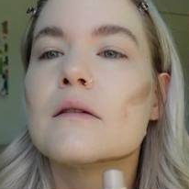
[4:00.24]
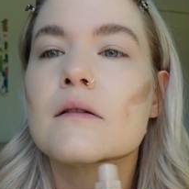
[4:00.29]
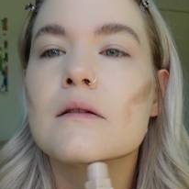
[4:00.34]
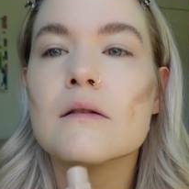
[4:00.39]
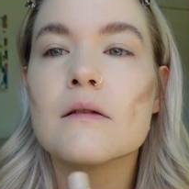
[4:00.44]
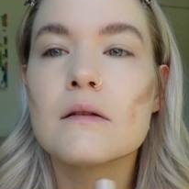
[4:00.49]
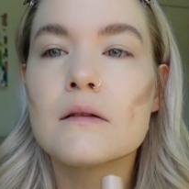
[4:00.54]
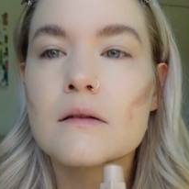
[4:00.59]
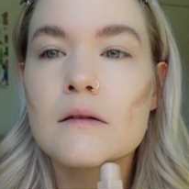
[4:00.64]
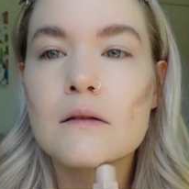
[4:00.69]

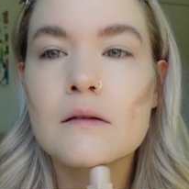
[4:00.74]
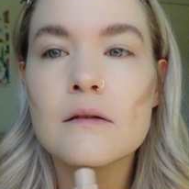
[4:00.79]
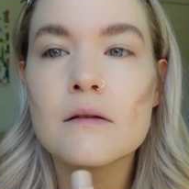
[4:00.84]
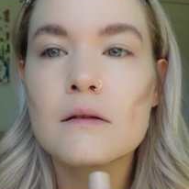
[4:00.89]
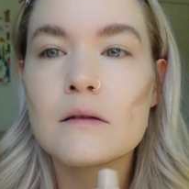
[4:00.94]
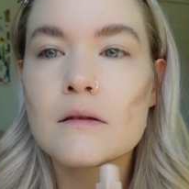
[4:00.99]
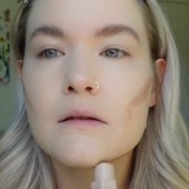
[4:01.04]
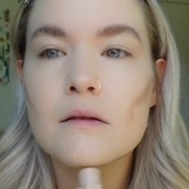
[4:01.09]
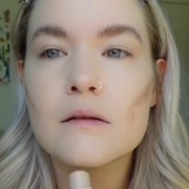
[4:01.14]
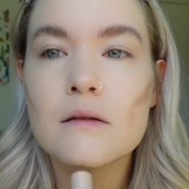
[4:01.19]

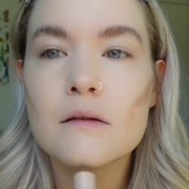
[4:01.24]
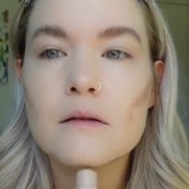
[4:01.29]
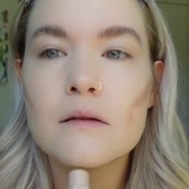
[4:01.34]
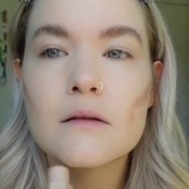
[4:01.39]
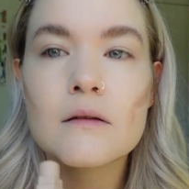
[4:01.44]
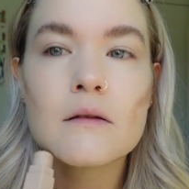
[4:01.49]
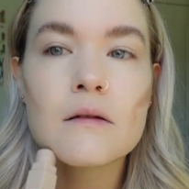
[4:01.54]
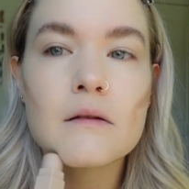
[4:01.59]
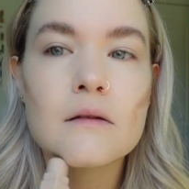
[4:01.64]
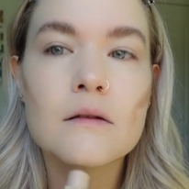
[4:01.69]

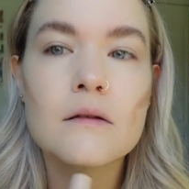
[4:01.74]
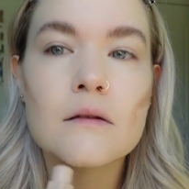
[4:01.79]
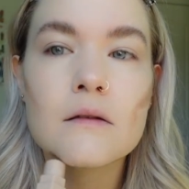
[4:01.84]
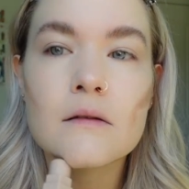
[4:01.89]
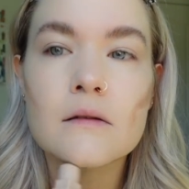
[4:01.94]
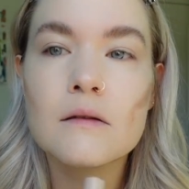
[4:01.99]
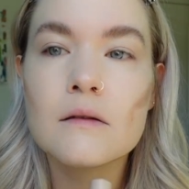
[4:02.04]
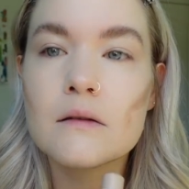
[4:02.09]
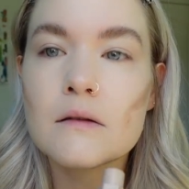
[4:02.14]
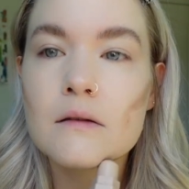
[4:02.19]

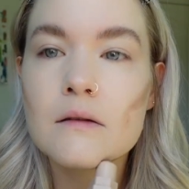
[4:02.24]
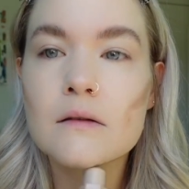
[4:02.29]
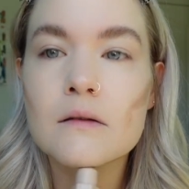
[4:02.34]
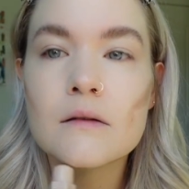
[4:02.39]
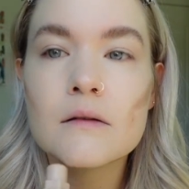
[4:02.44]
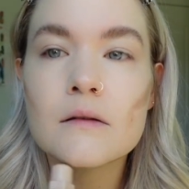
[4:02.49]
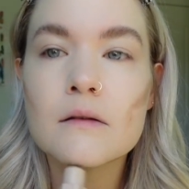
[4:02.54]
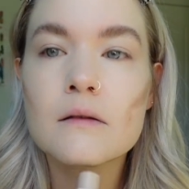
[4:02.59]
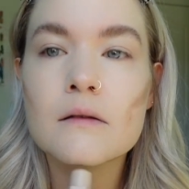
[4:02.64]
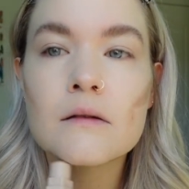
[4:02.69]

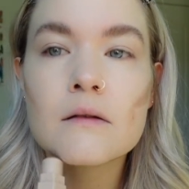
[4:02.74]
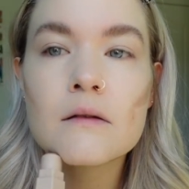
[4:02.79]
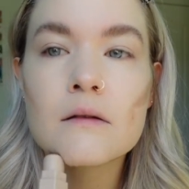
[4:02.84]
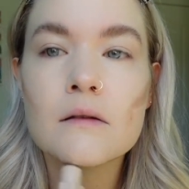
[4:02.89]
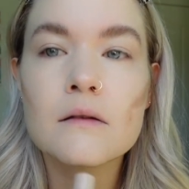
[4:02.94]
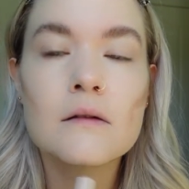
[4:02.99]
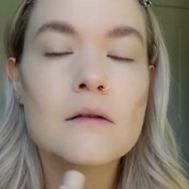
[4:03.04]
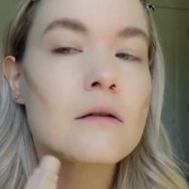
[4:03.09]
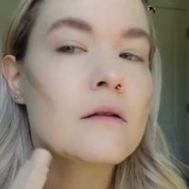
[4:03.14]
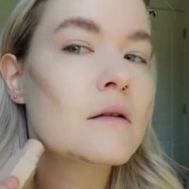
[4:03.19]

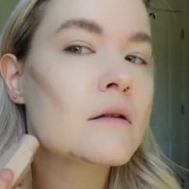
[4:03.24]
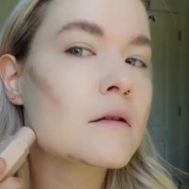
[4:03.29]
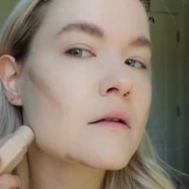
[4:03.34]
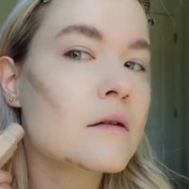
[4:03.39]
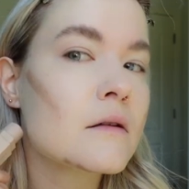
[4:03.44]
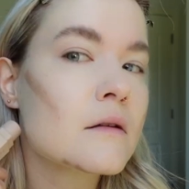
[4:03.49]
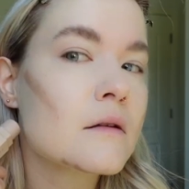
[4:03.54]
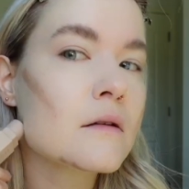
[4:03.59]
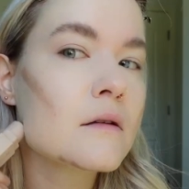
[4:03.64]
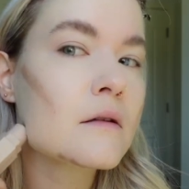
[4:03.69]

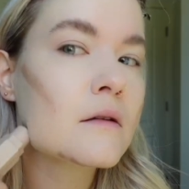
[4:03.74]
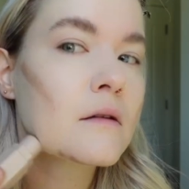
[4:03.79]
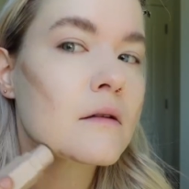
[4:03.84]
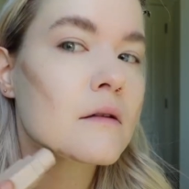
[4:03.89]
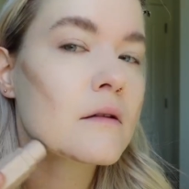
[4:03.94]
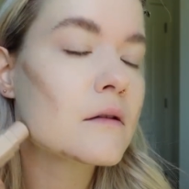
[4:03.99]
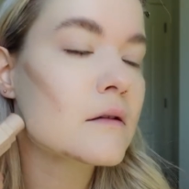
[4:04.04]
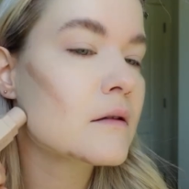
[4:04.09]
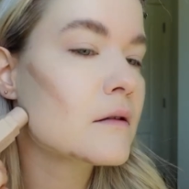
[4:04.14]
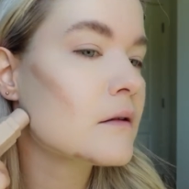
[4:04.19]

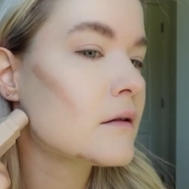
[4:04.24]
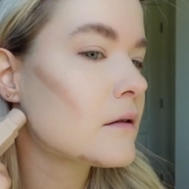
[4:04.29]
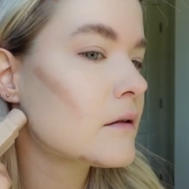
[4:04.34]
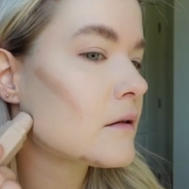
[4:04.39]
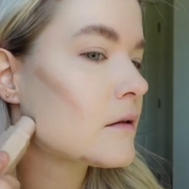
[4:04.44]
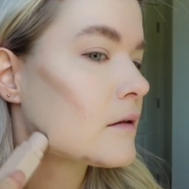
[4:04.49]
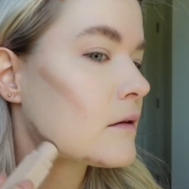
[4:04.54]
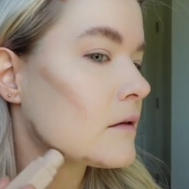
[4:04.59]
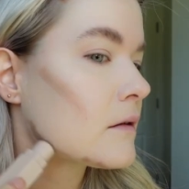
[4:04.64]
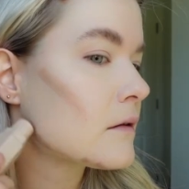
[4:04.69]

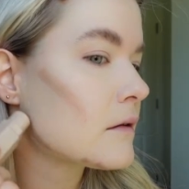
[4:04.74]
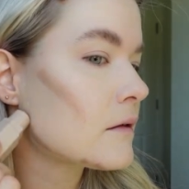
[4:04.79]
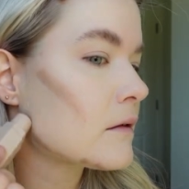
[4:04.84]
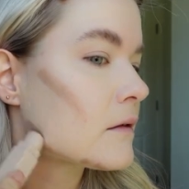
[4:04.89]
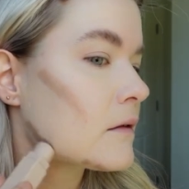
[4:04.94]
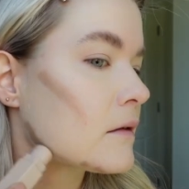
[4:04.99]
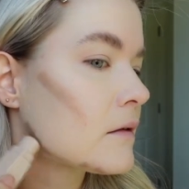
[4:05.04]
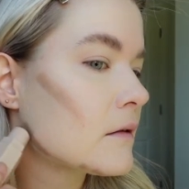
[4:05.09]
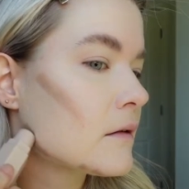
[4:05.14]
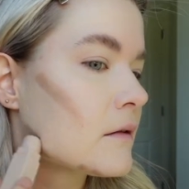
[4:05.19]

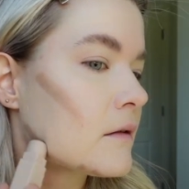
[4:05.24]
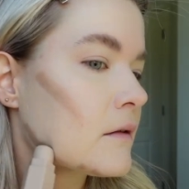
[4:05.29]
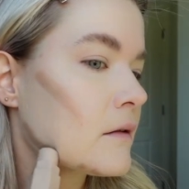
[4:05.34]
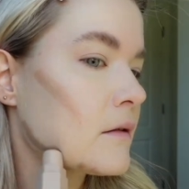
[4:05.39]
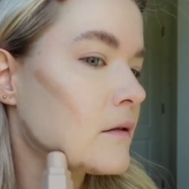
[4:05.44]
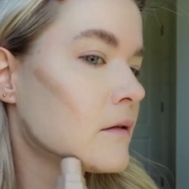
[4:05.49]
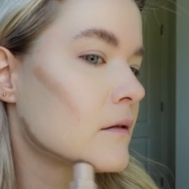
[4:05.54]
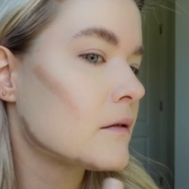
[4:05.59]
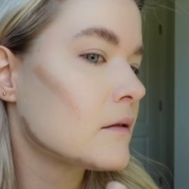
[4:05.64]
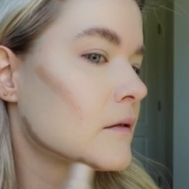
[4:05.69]

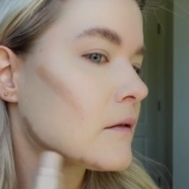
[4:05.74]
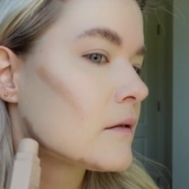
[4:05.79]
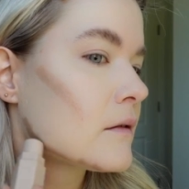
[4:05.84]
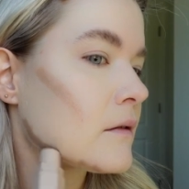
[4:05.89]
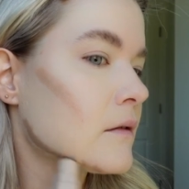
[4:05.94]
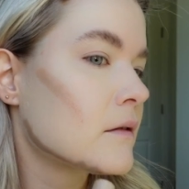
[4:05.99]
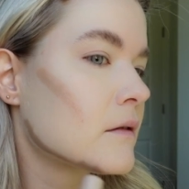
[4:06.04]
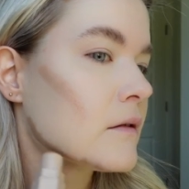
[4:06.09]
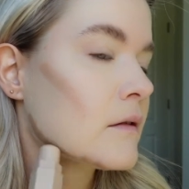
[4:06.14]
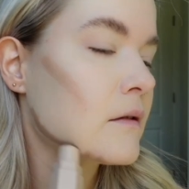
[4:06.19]

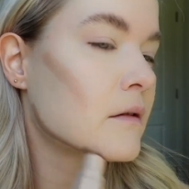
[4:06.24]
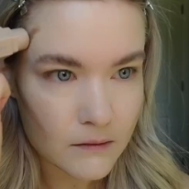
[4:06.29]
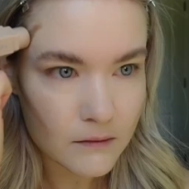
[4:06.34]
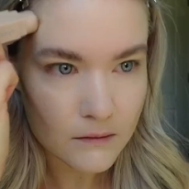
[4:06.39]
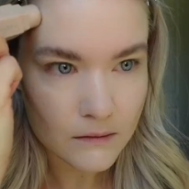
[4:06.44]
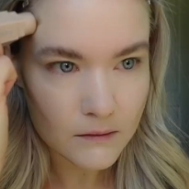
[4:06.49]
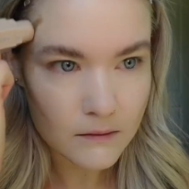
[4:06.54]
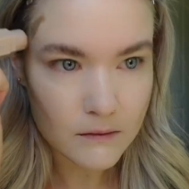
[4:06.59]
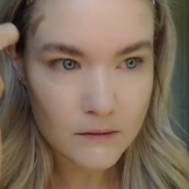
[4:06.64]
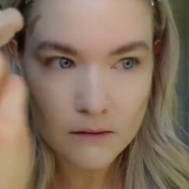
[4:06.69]

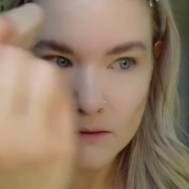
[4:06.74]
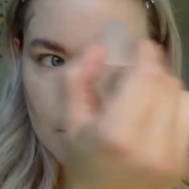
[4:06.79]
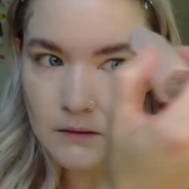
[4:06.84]
No one is speaking in this clip.